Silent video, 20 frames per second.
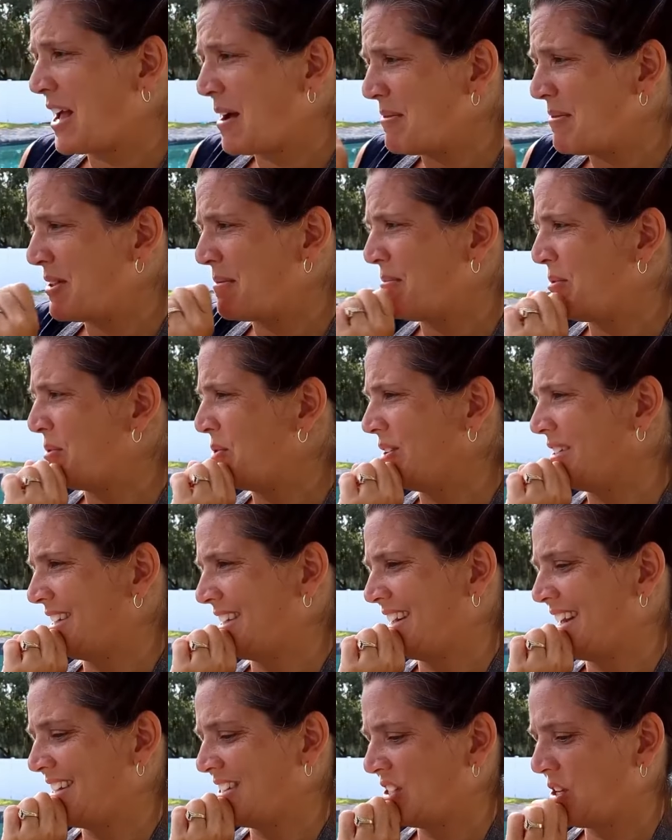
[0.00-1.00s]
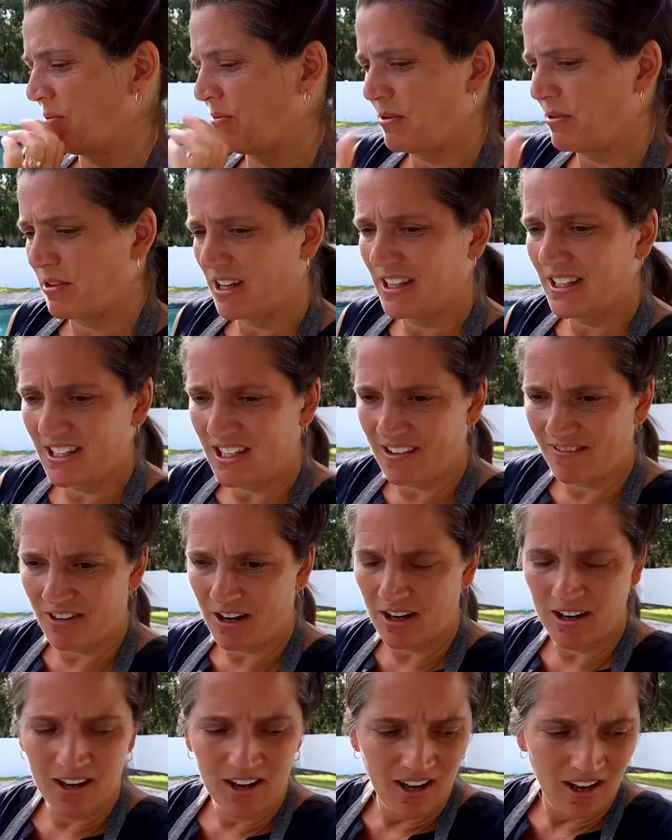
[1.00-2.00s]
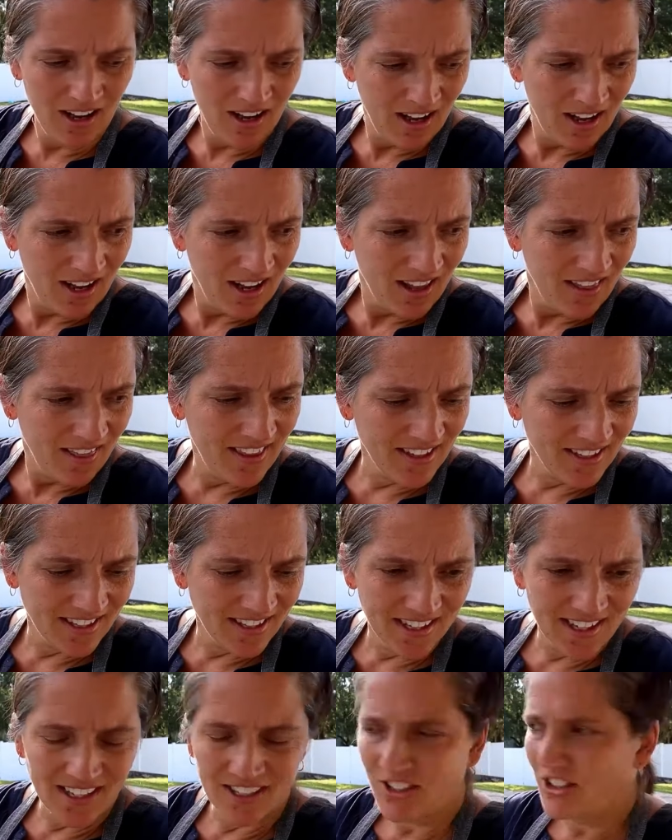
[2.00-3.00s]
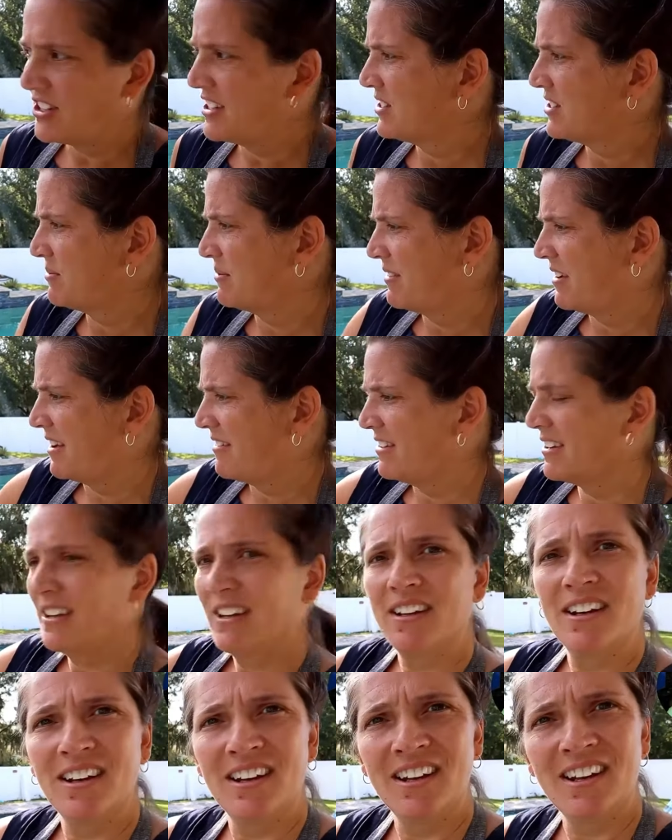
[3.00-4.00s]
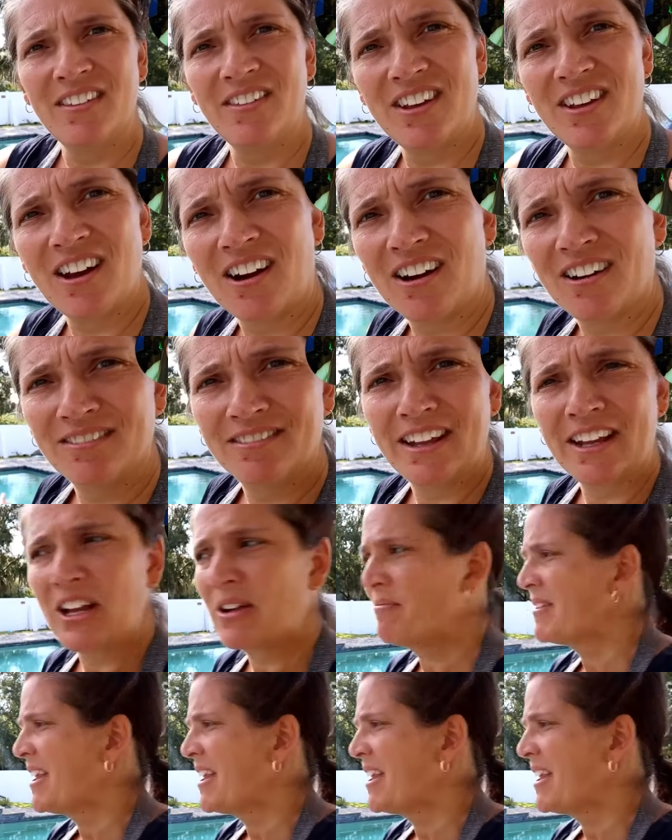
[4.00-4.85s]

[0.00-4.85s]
forward to coming to the pool today. So we were cleaning up our this yesterday, so we've got everything in the yard.